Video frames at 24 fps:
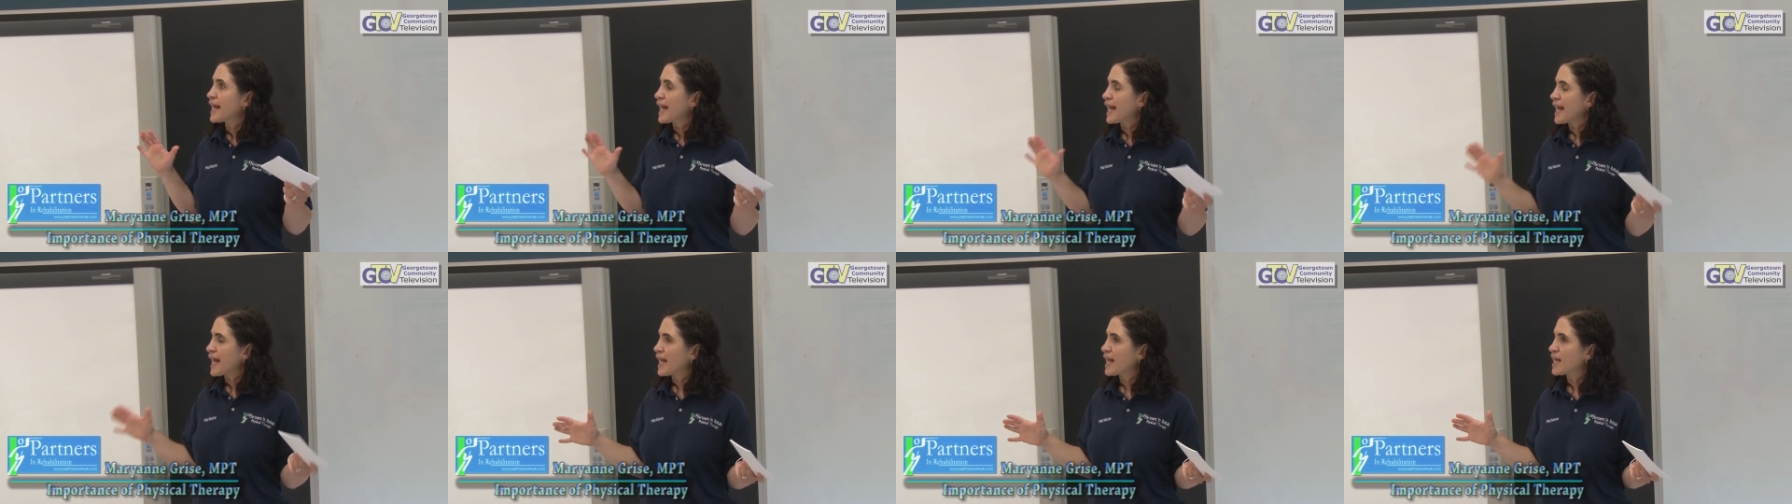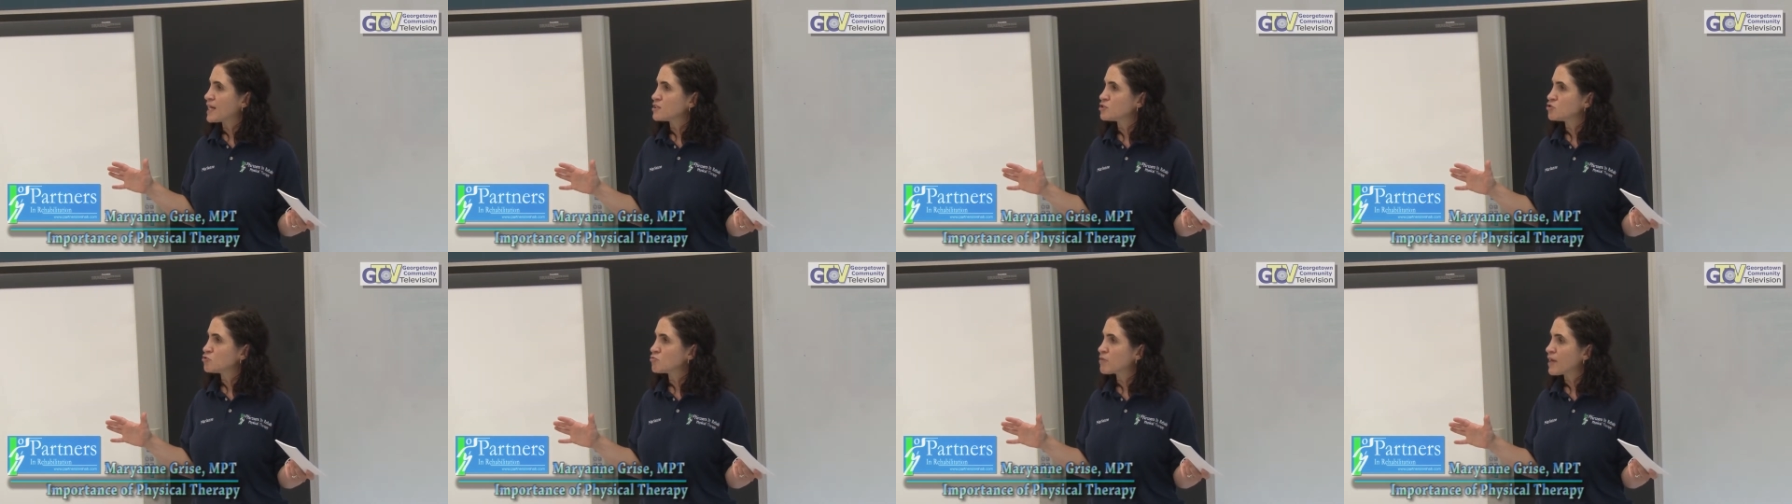
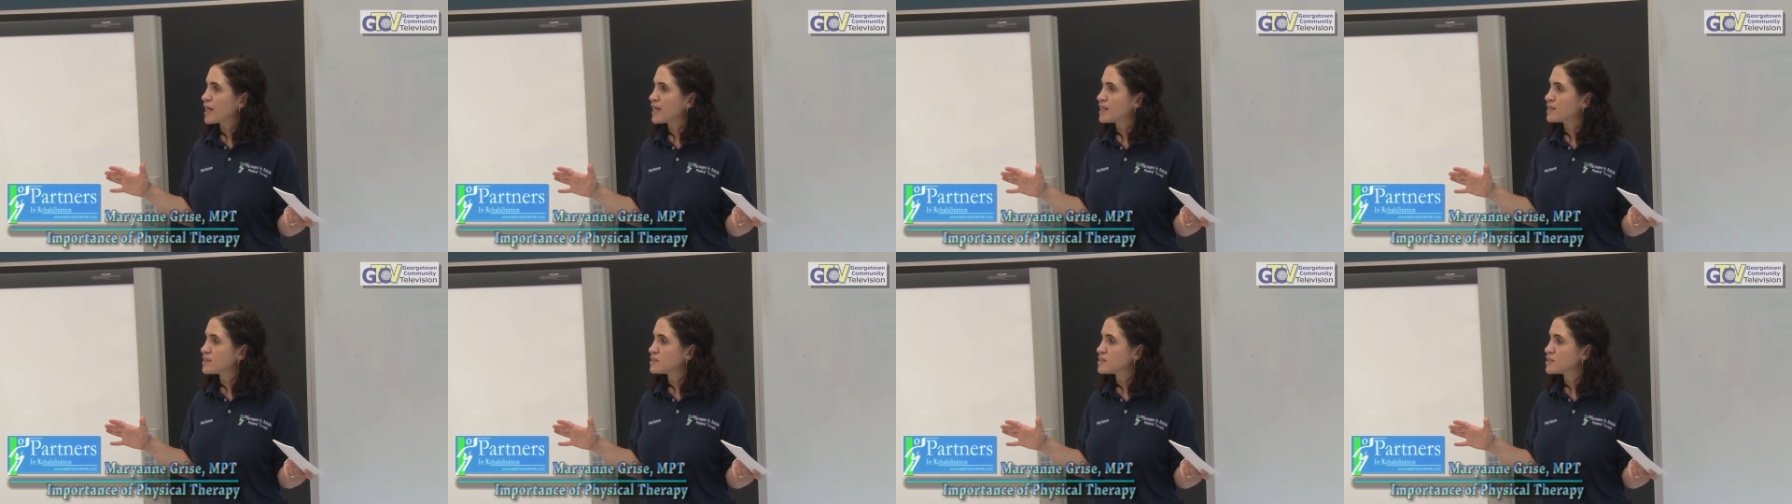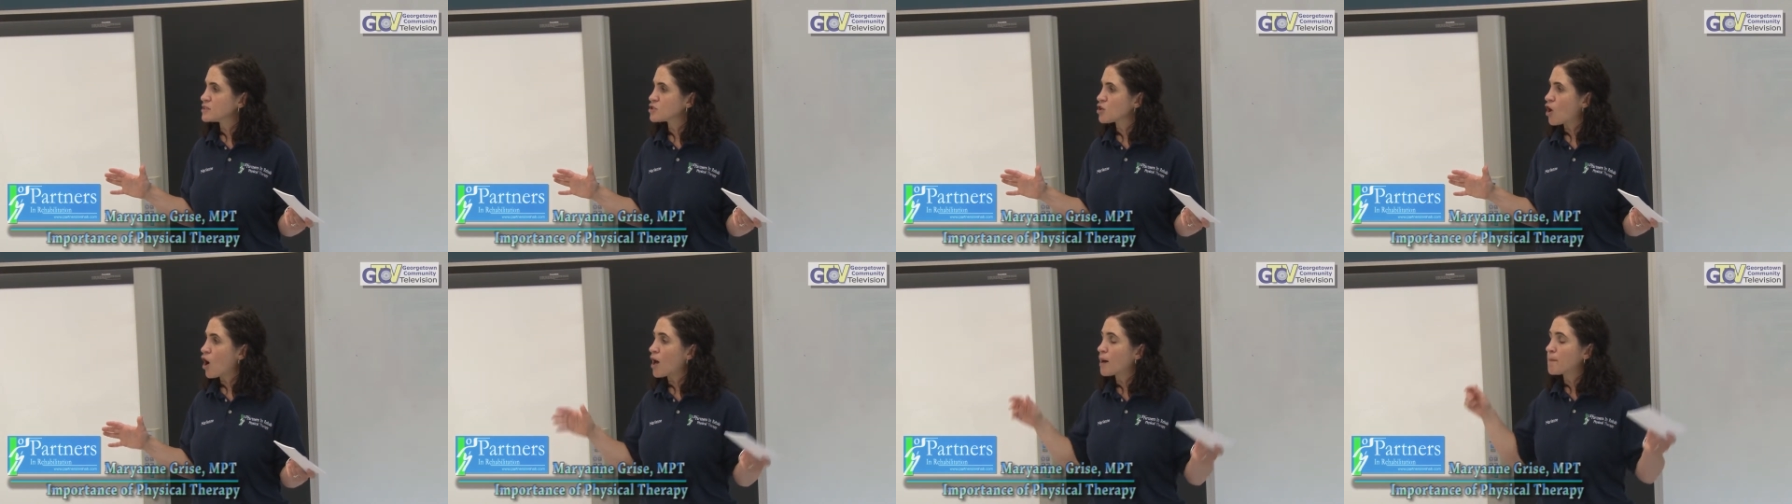
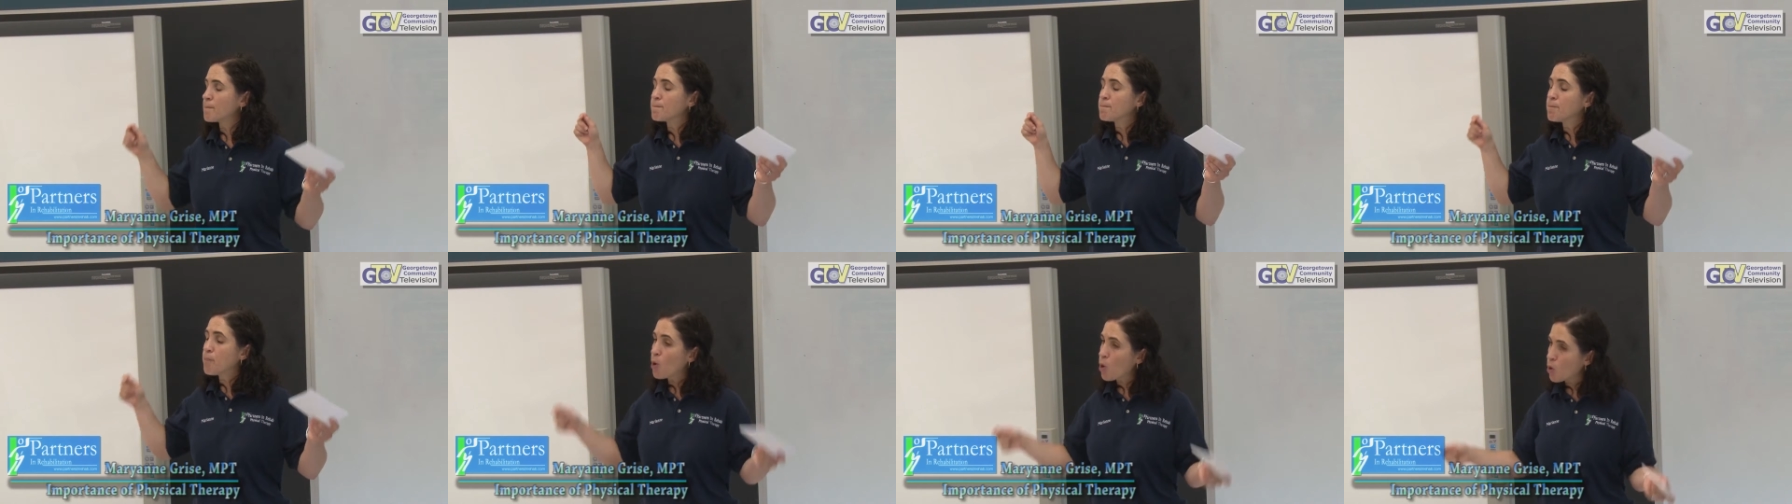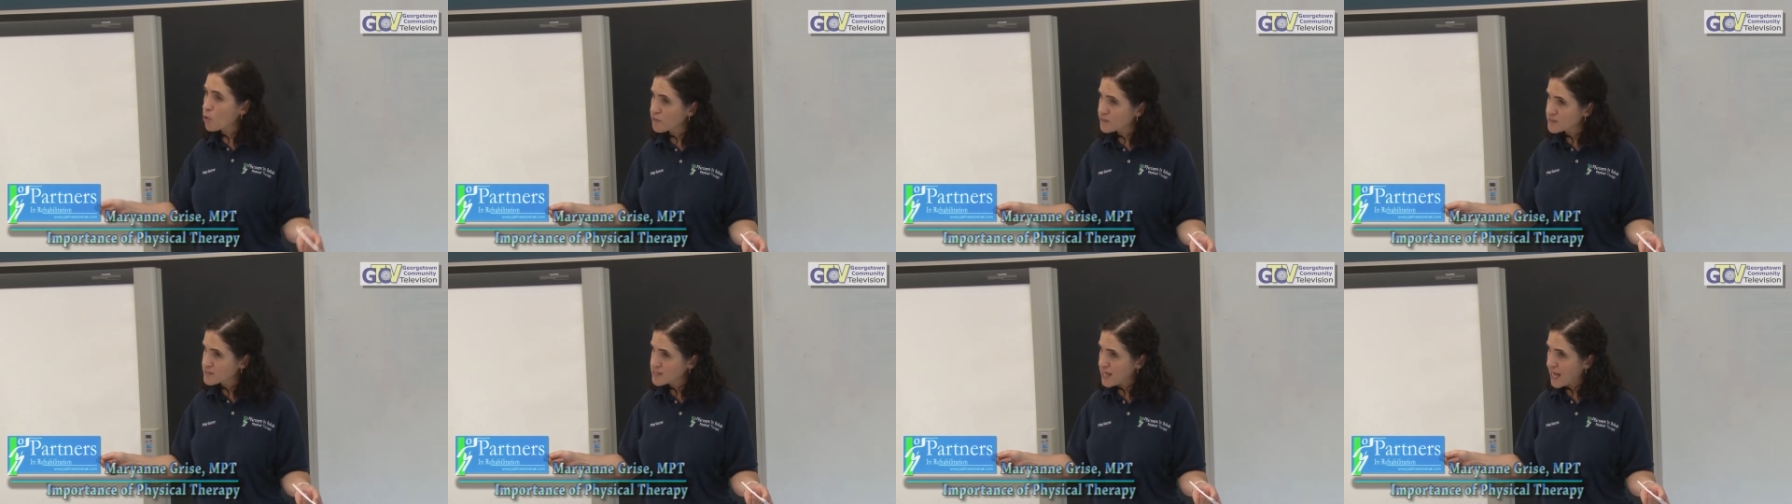handrails on
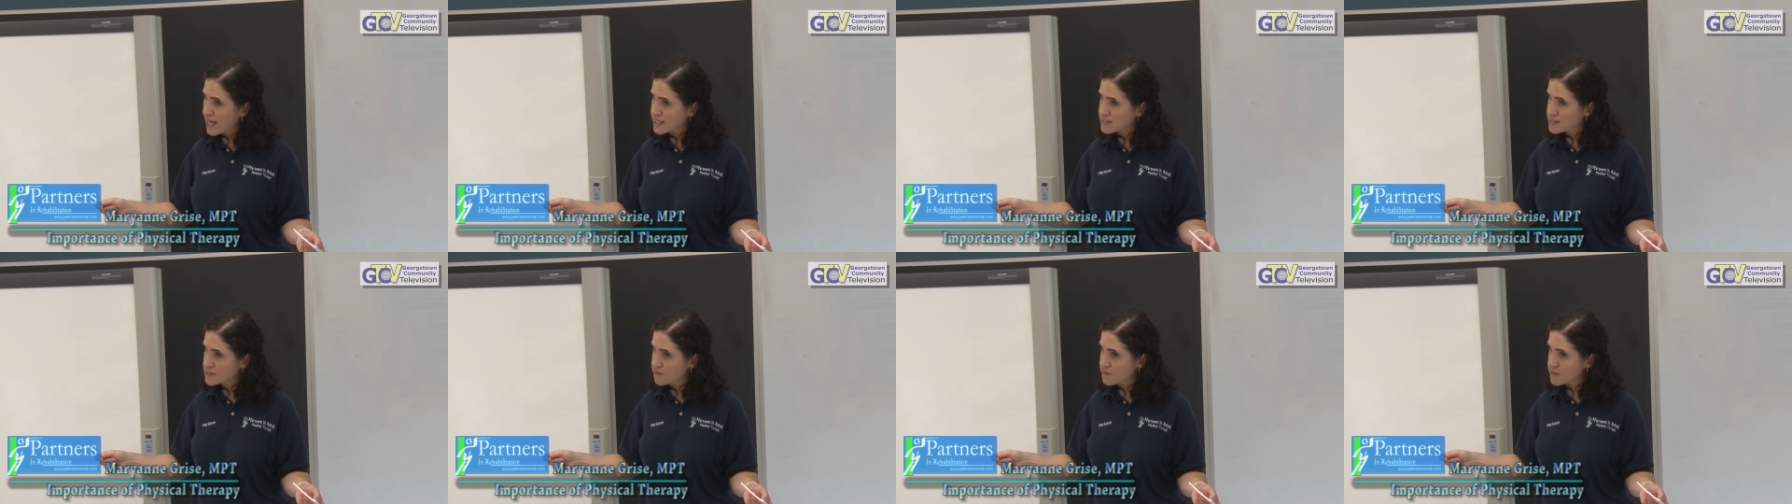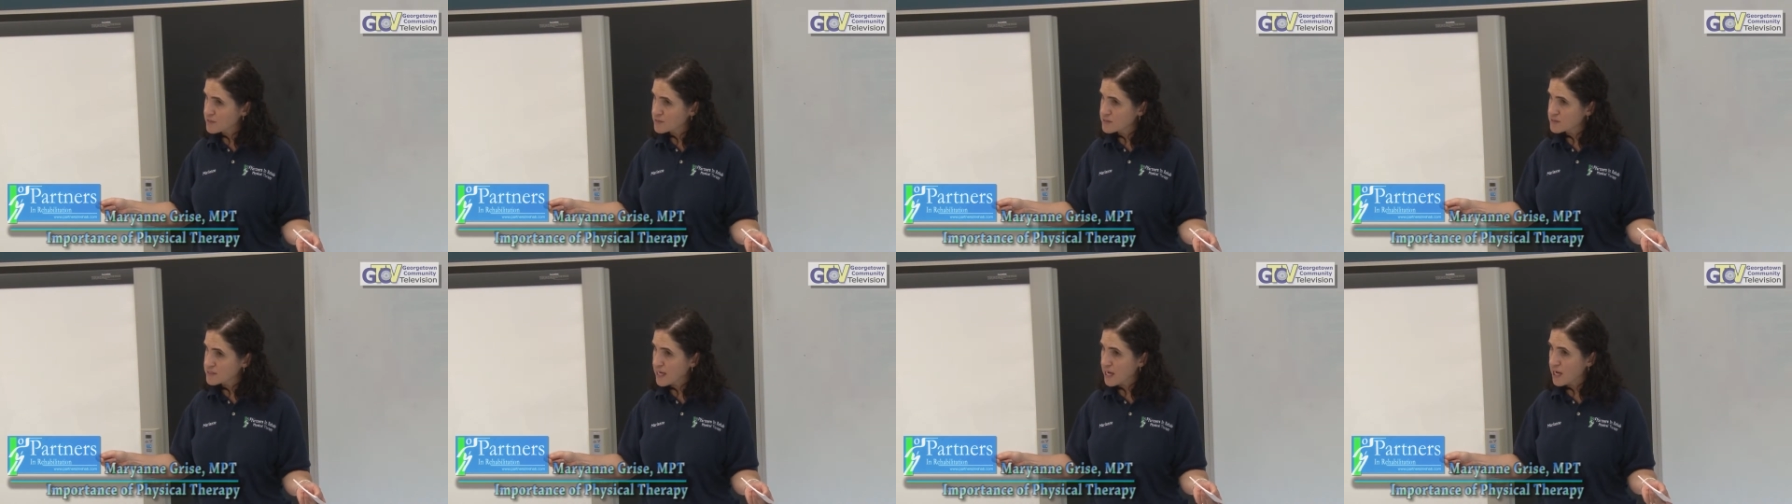both sides of
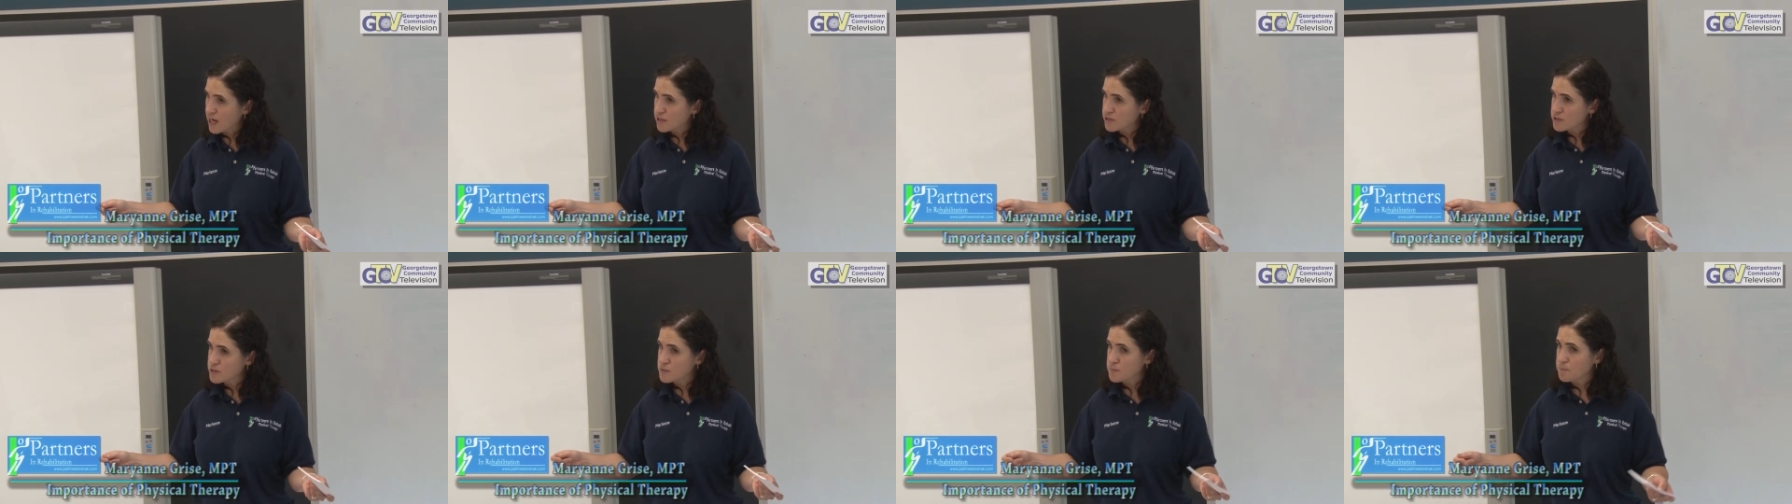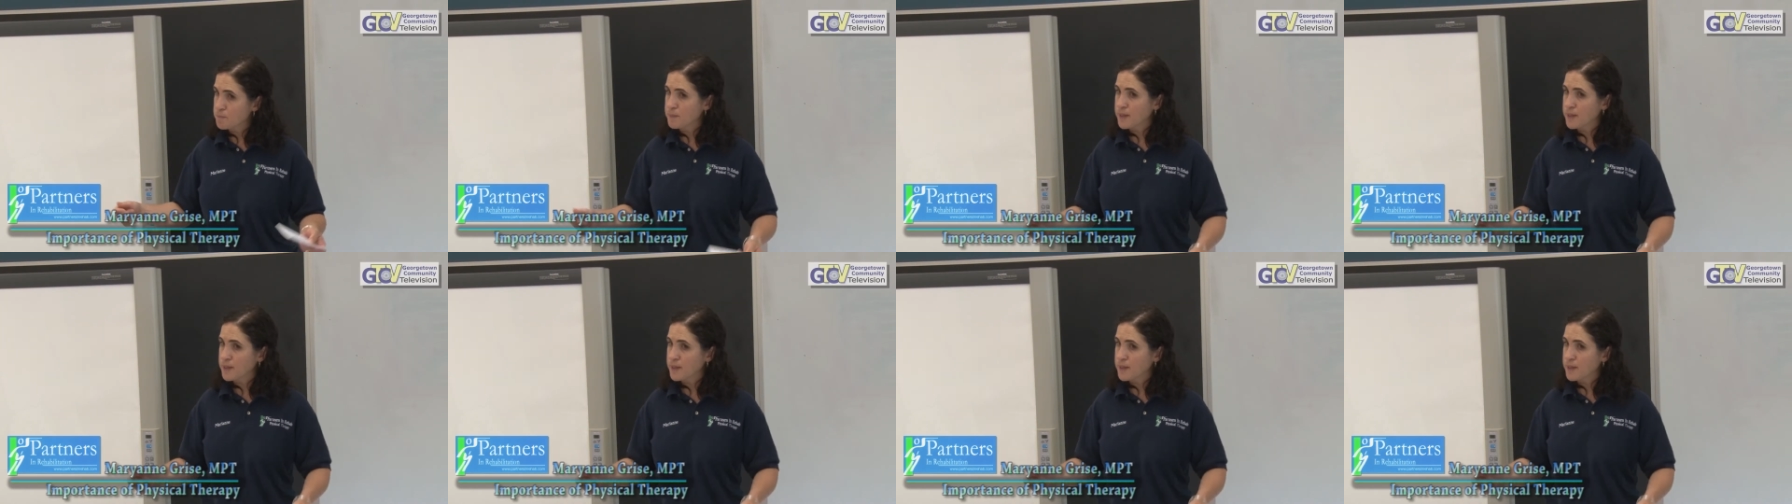the stairs.